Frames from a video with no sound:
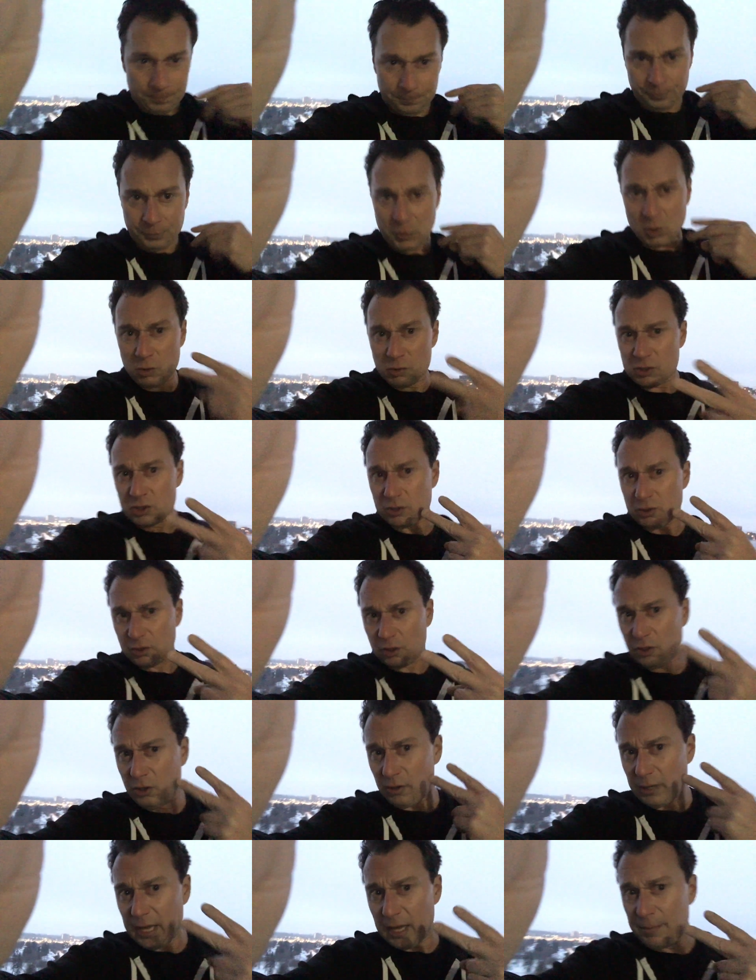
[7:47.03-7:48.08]
Those,
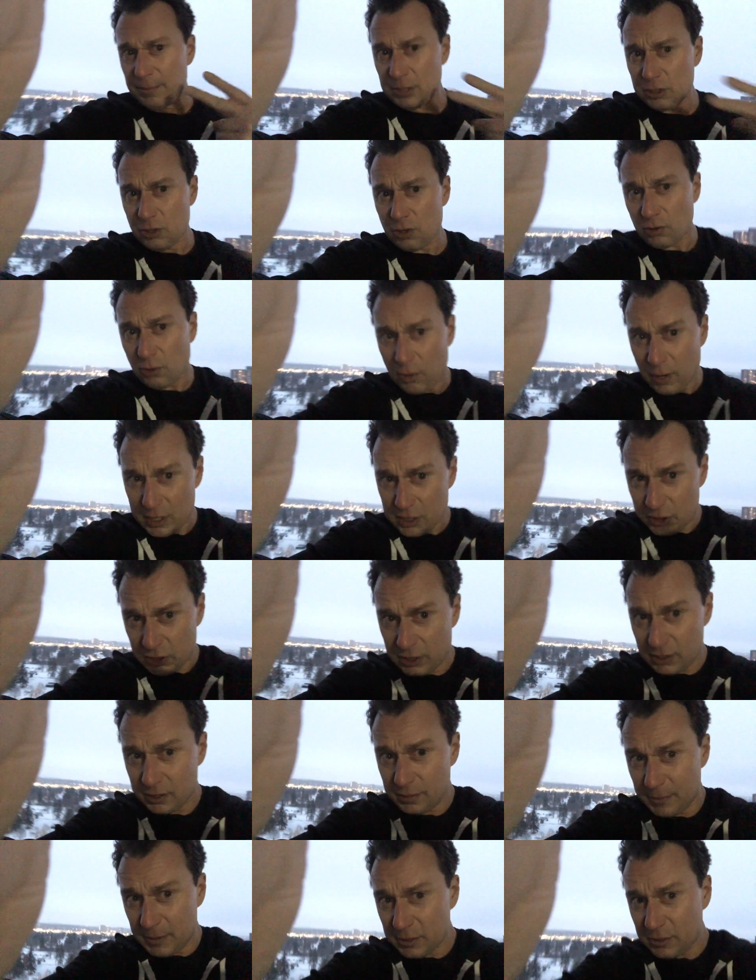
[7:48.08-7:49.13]
you gave me two
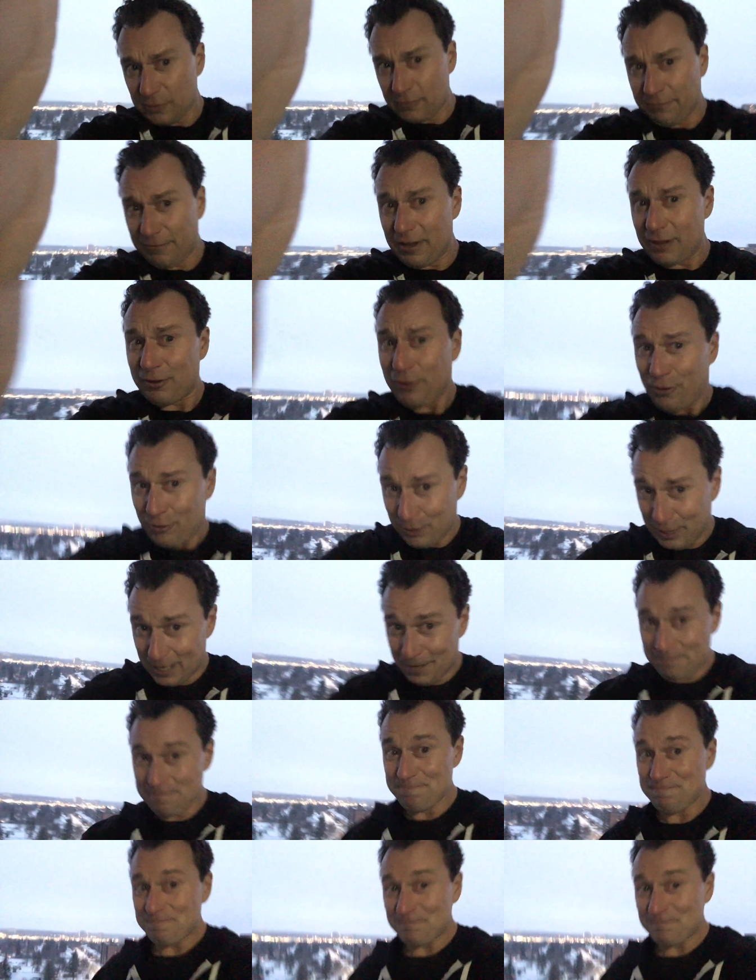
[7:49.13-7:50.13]
questions, Mister Falcone.